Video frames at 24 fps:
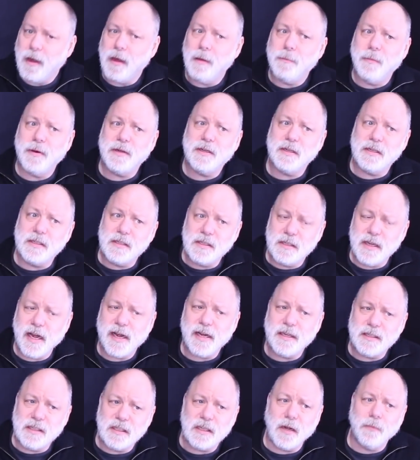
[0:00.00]
But to say
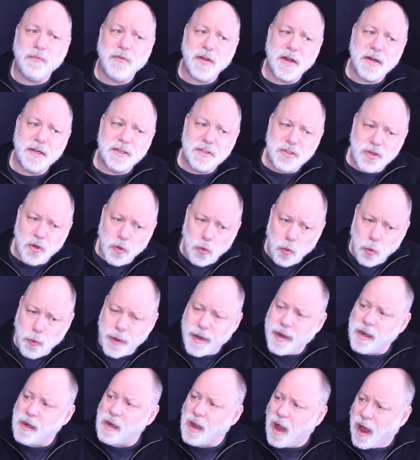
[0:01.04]
something and to
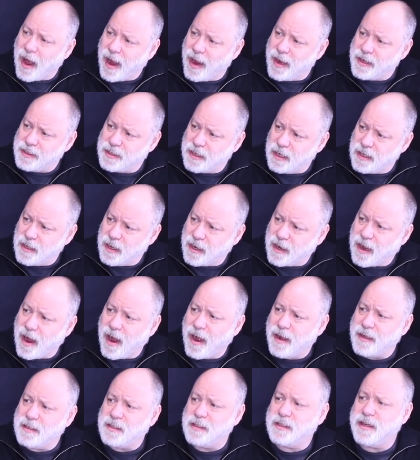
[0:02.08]
realize it, and the
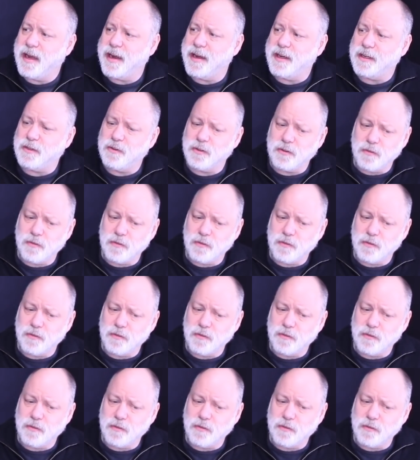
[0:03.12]
guides say